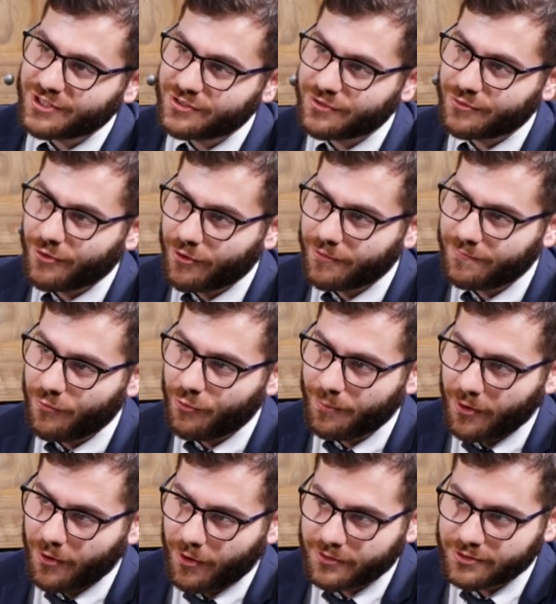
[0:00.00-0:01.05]
which do not
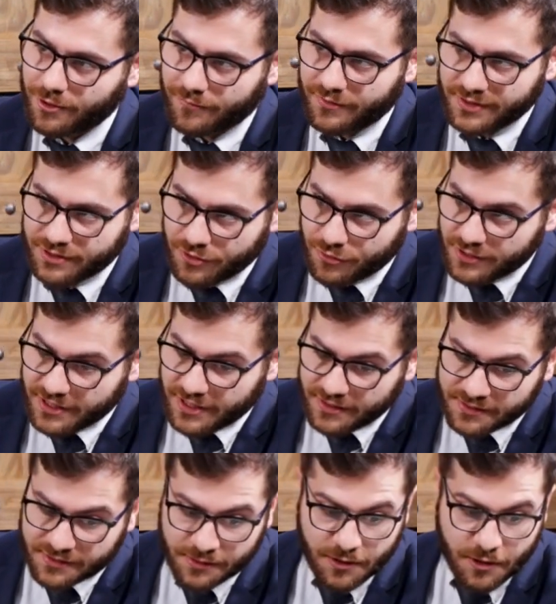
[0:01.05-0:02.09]
form part of his
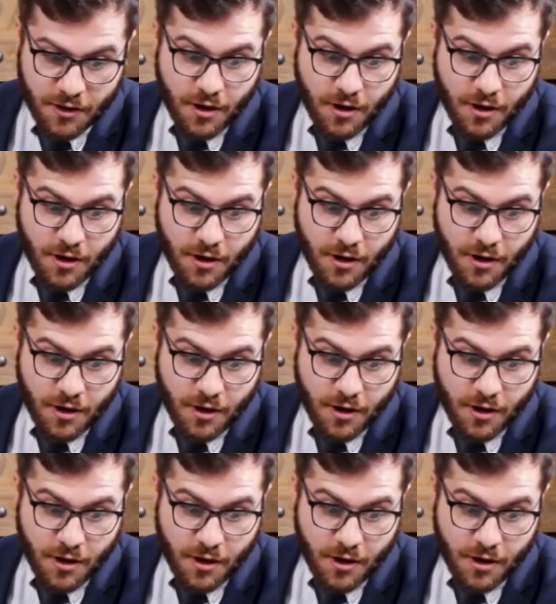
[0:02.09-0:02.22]
duties,